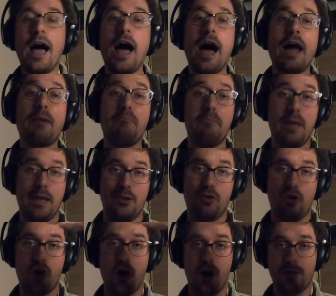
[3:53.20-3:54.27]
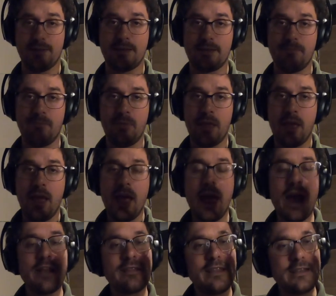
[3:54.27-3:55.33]
are menu costs.
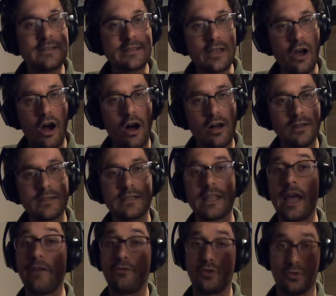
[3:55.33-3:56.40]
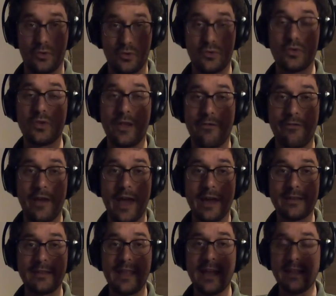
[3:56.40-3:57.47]
And these costs have to do to the
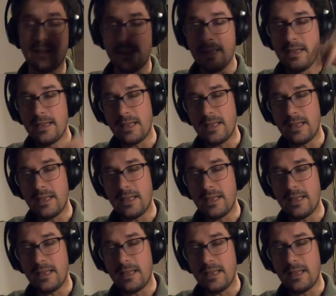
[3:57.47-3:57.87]
fact that